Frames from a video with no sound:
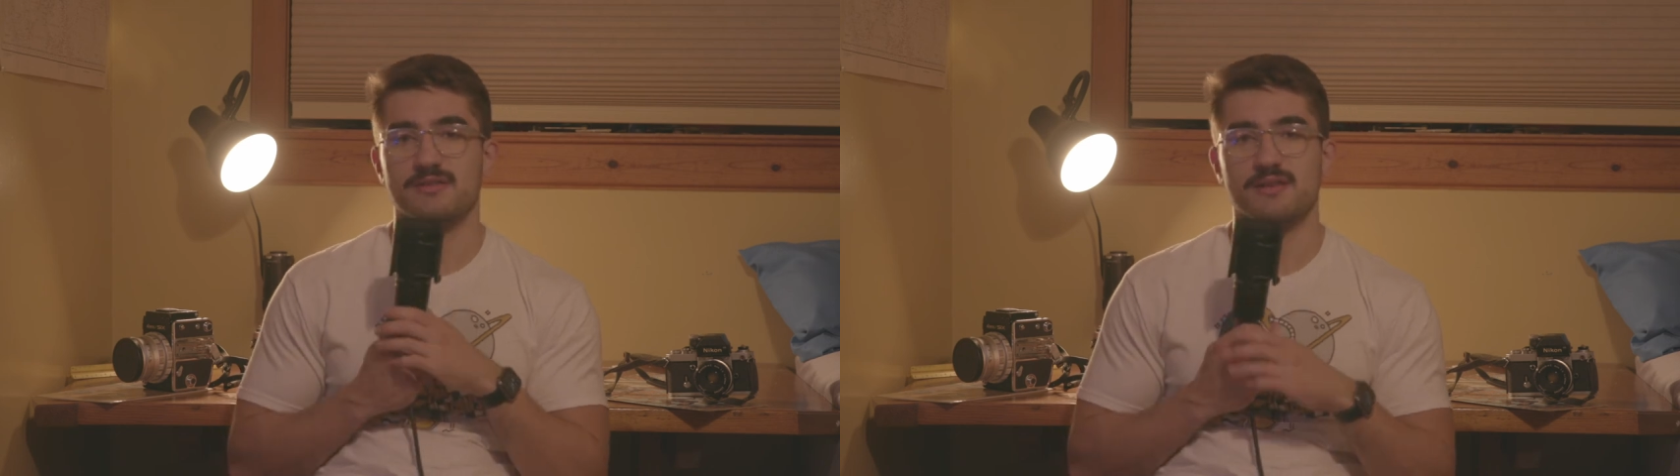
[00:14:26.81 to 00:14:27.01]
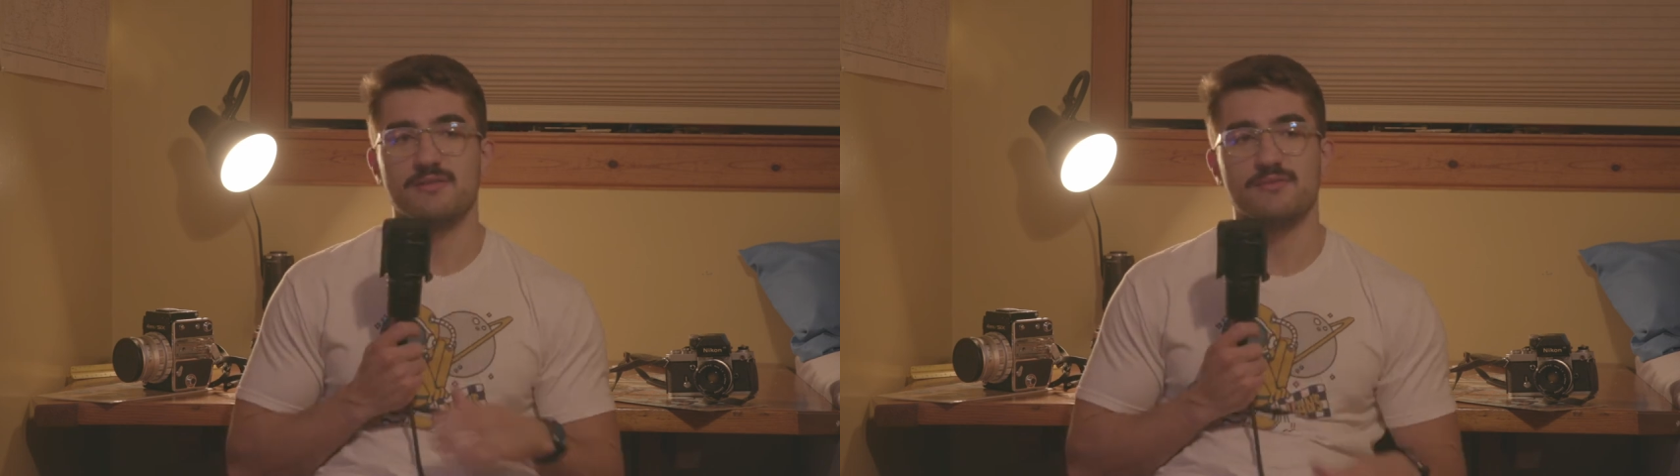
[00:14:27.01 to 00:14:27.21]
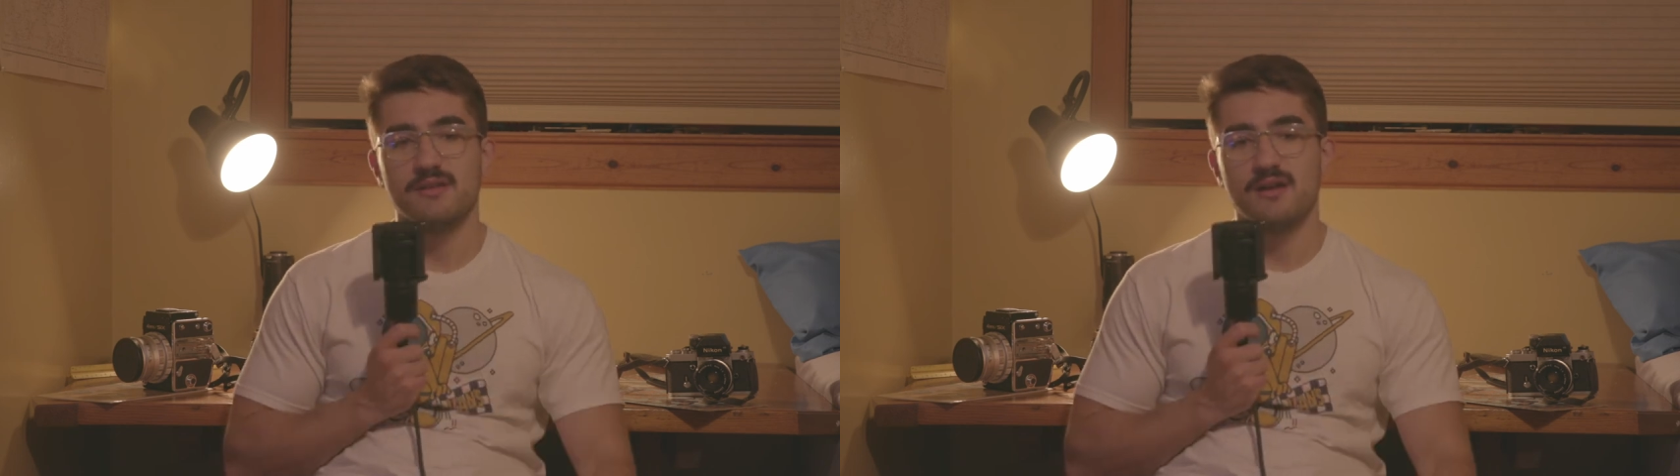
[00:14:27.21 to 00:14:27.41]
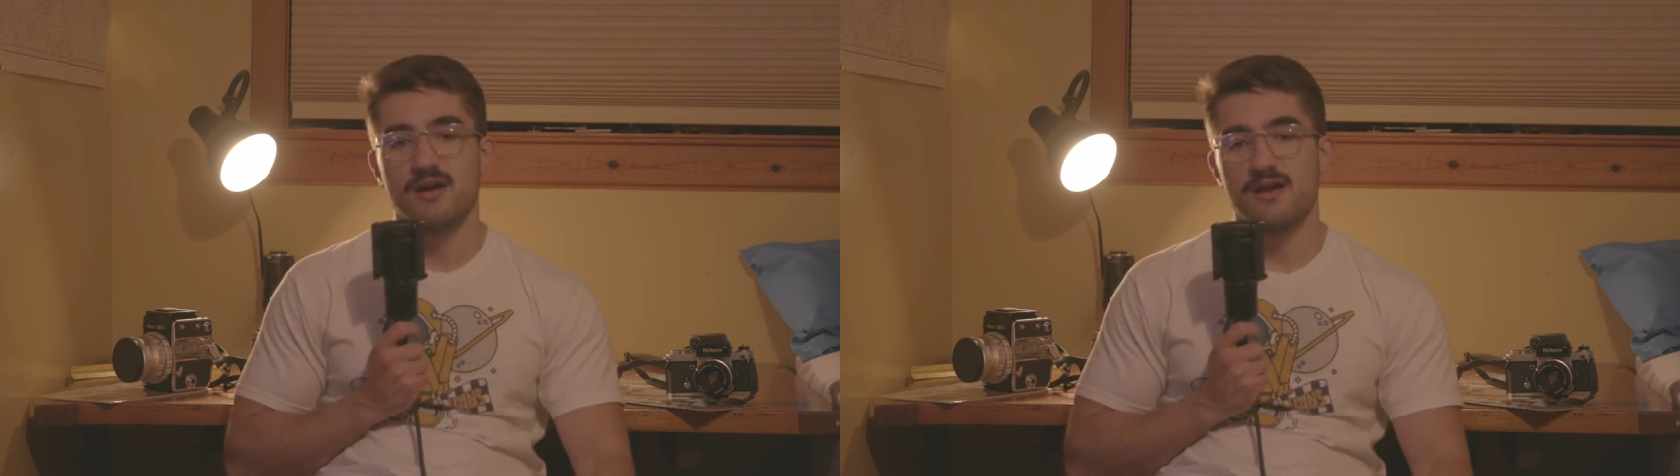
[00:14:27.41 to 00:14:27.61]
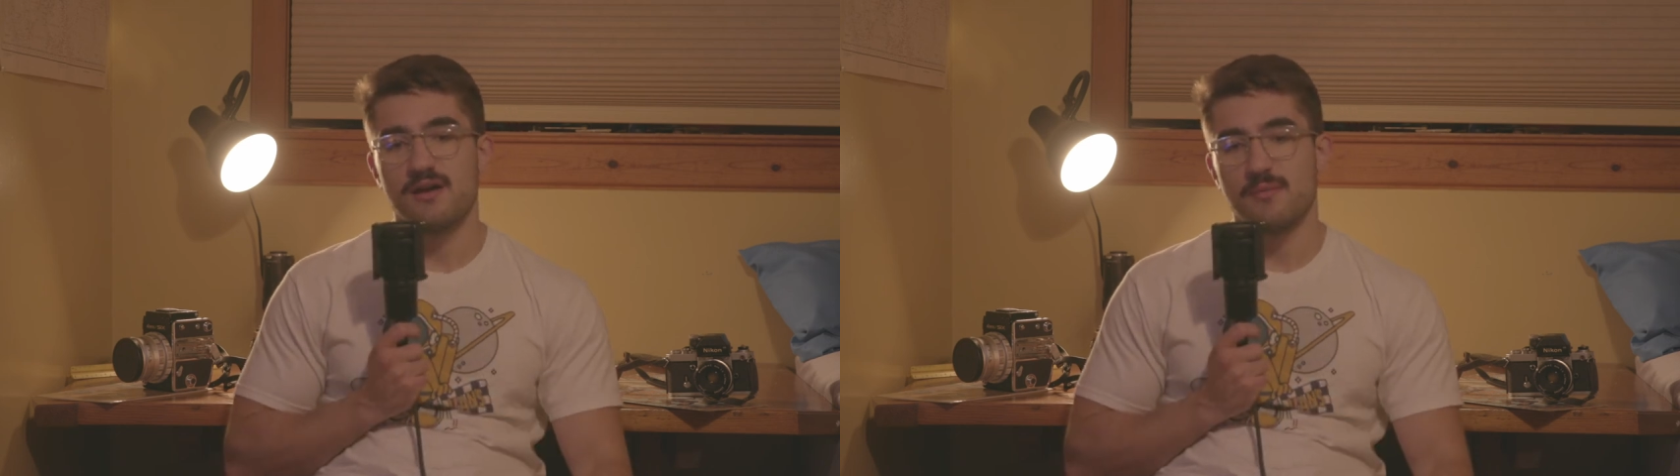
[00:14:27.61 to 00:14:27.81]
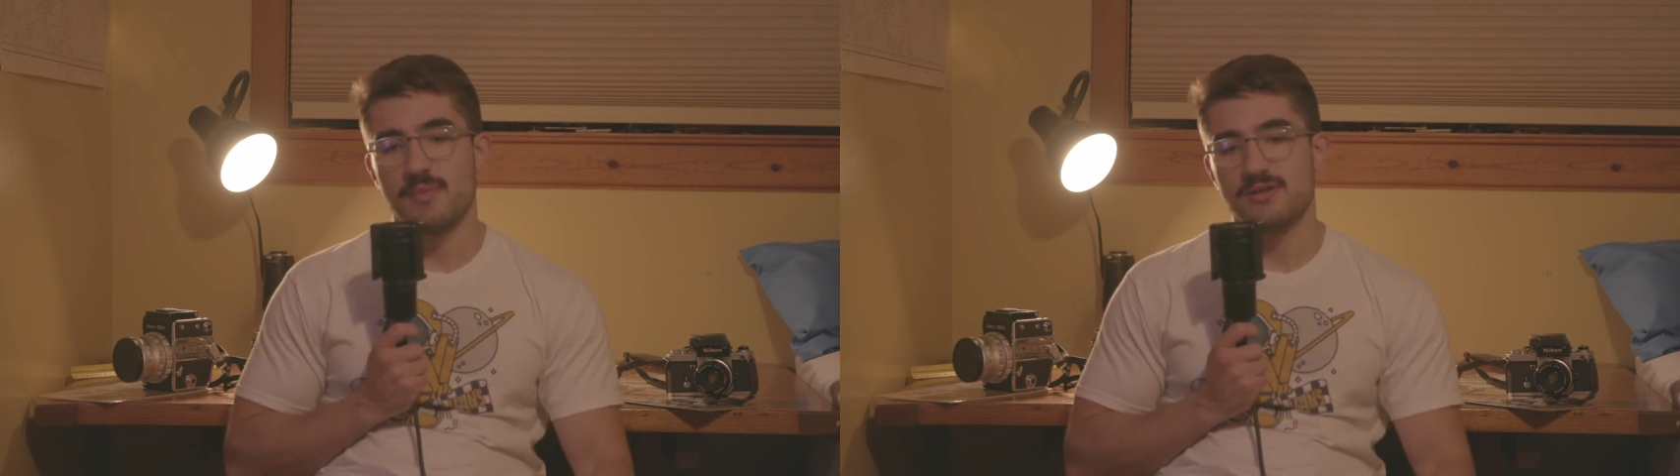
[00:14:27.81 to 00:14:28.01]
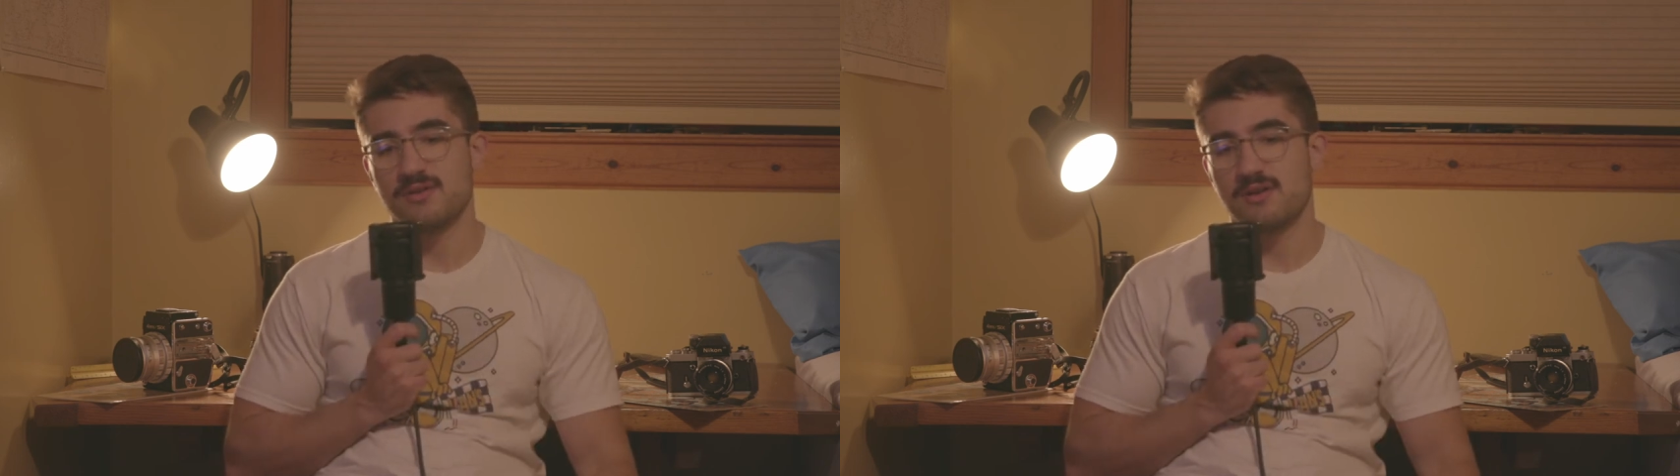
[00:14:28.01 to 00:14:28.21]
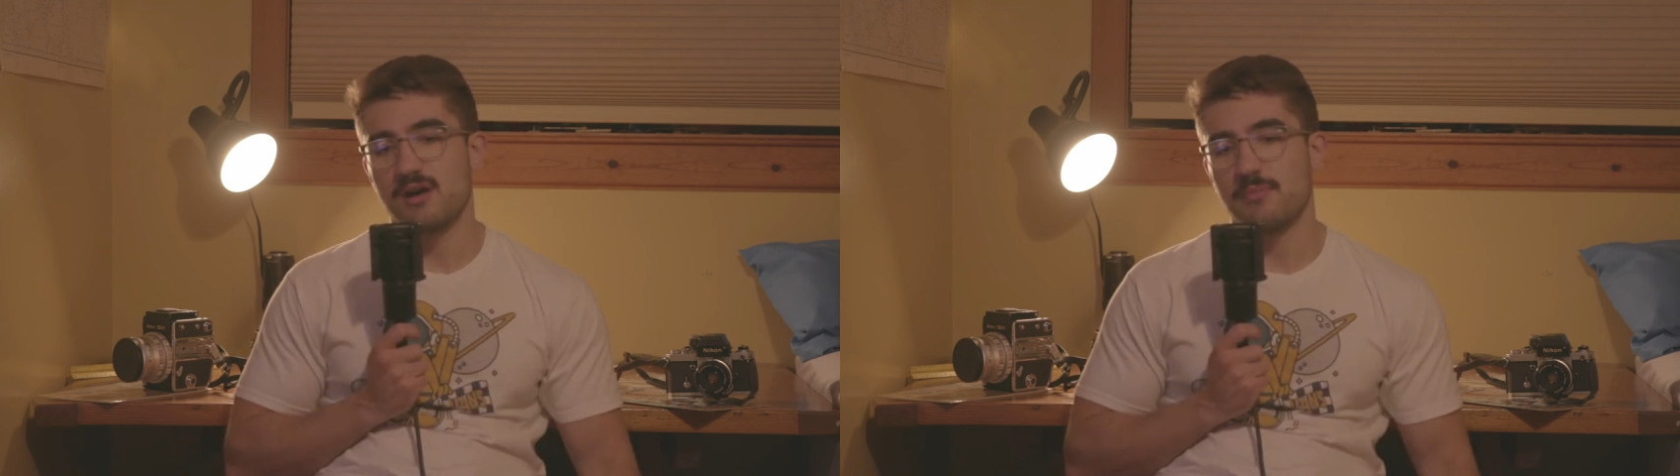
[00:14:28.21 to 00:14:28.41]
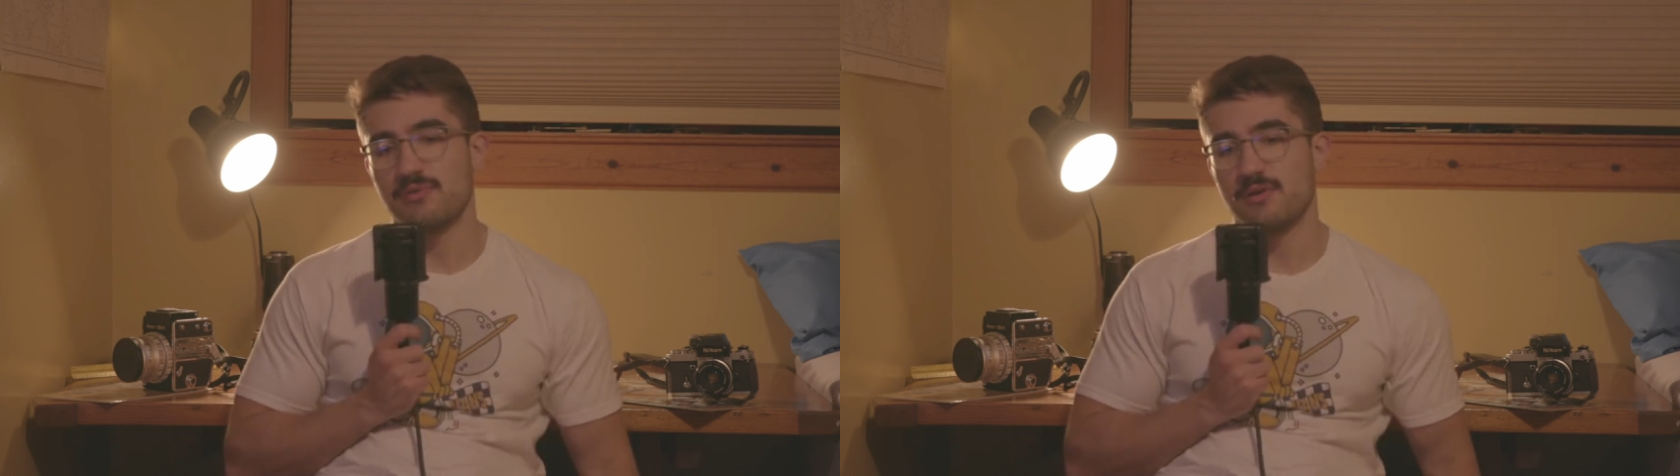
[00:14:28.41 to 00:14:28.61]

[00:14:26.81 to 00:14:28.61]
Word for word: I don't really, I try to upload